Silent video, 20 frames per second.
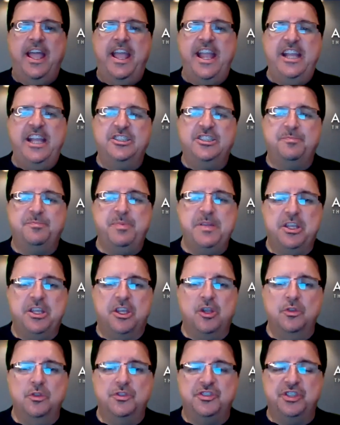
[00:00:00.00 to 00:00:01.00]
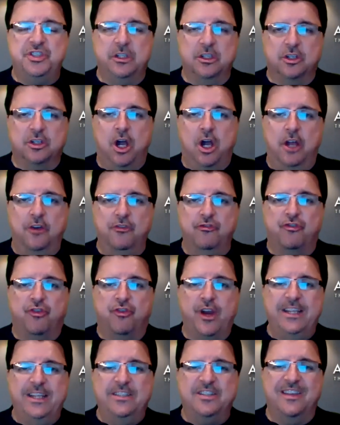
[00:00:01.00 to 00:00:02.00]
HPQ Silicon
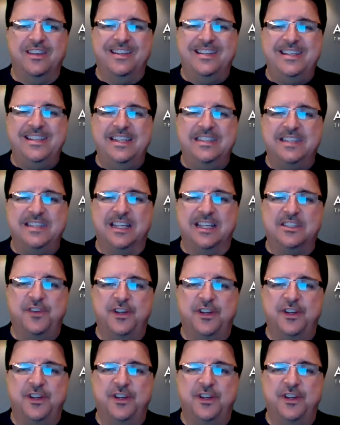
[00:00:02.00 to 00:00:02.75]
trades on the TSX